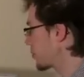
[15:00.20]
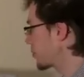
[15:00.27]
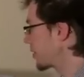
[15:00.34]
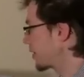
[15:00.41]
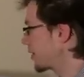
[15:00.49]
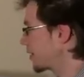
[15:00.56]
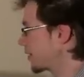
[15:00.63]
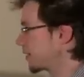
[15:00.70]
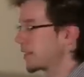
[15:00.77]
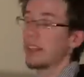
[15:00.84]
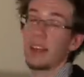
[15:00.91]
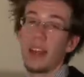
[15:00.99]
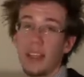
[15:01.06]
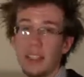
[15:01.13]
completed
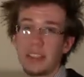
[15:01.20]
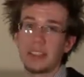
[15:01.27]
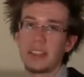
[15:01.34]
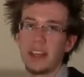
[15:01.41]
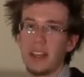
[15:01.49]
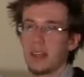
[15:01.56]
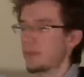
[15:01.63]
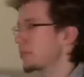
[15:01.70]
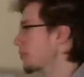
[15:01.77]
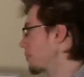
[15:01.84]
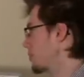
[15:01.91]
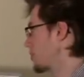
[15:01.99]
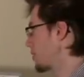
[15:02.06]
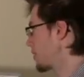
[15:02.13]
the next step,
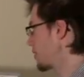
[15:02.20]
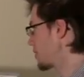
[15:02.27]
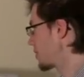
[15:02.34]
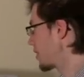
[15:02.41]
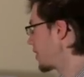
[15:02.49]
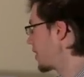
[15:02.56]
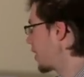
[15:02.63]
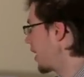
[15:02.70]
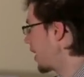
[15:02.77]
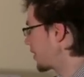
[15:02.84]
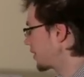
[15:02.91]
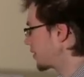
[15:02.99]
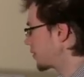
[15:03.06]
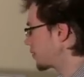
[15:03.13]
which is
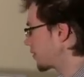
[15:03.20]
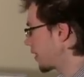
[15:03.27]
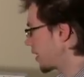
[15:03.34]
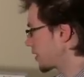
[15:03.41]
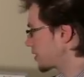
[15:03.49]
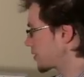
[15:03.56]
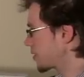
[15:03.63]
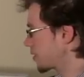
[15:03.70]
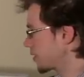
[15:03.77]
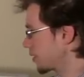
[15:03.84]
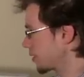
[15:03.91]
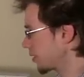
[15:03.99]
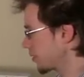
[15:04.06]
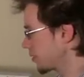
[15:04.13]
adding the flats to the